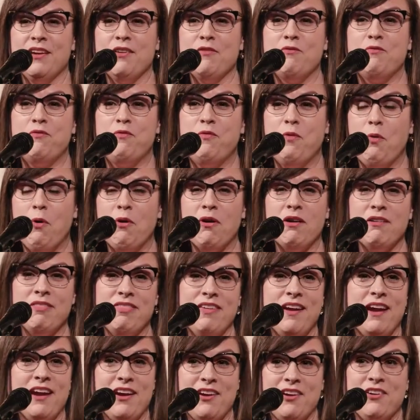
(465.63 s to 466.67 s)
for
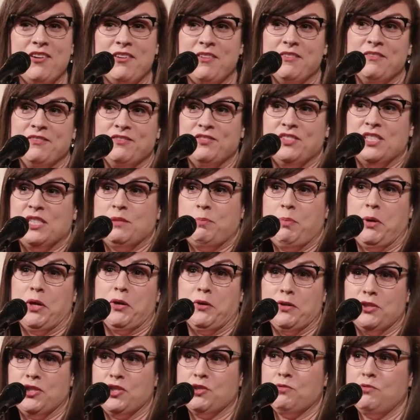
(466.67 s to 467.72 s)
their
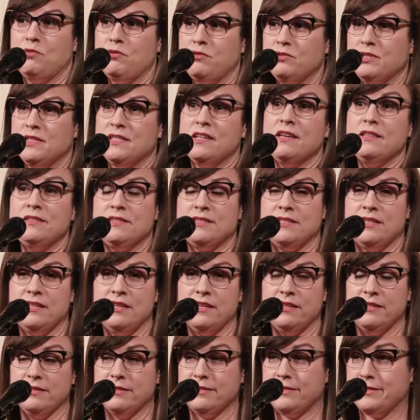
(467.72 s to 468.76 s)
spiritual
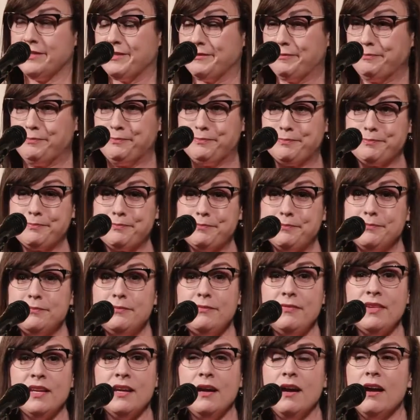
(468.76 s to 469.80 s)
sustenance.
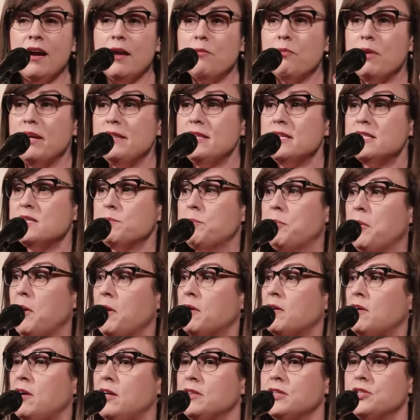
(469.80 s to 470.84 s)
Uh, I read this
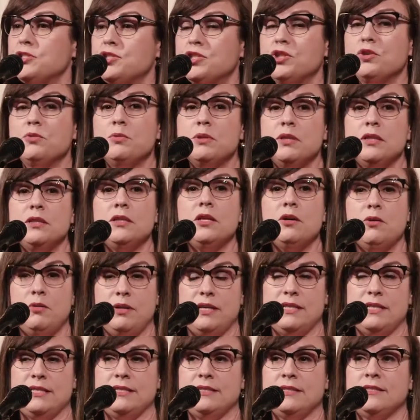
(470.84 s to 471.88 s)
book called The Jew and the
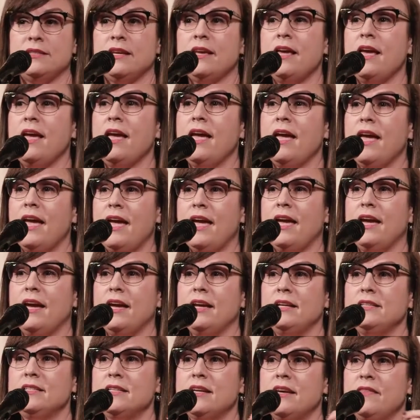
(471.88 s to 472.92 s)
Lotus,
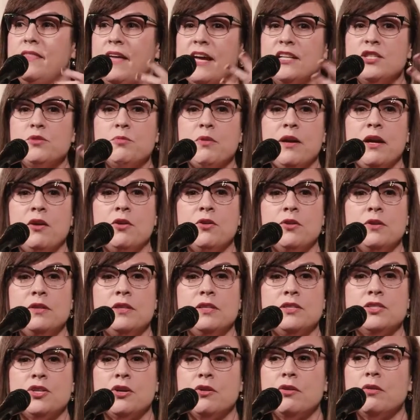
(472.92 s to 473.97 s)
and uh, that's where I heard the
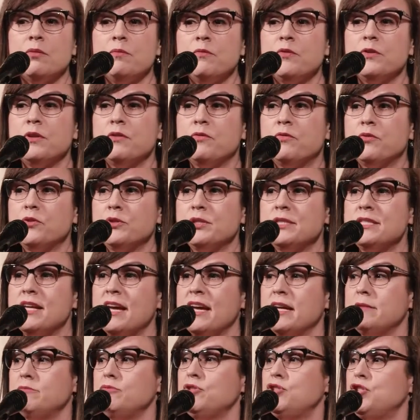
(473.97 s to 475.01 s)
term for the first
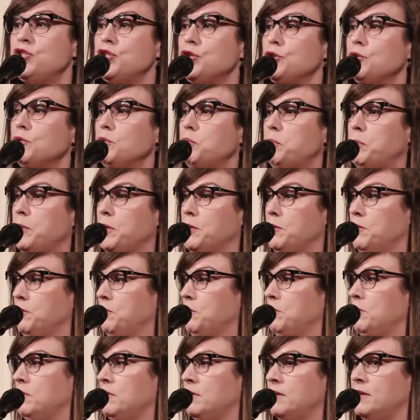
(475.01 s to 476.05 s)
time,
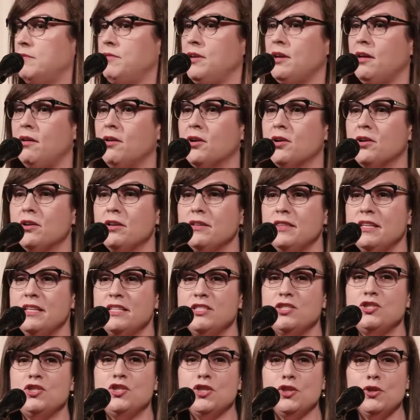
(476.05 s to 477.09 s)
Jew-boo. Have y'all heard this?
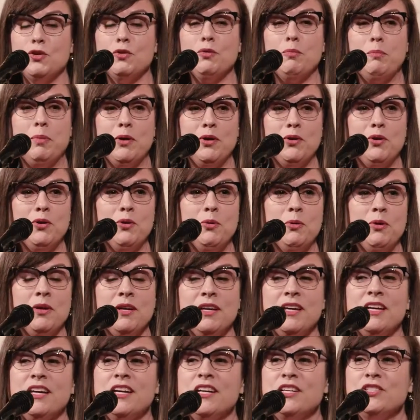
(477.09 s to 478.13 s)
Jew-boo,
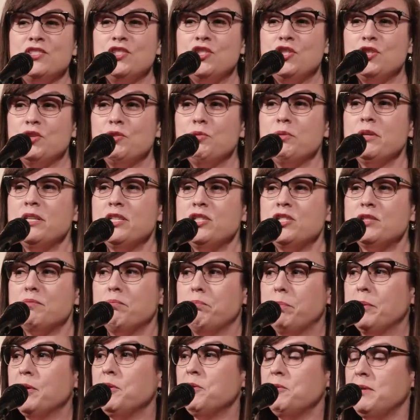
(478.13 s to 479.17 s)
Jewish
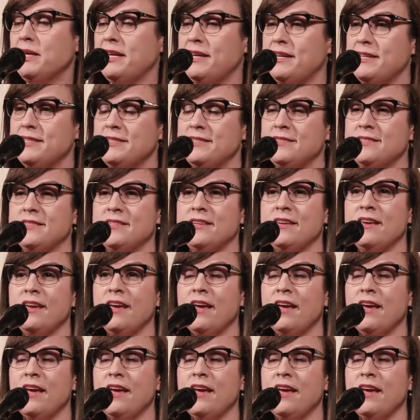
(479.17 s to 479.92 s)
Buddhist.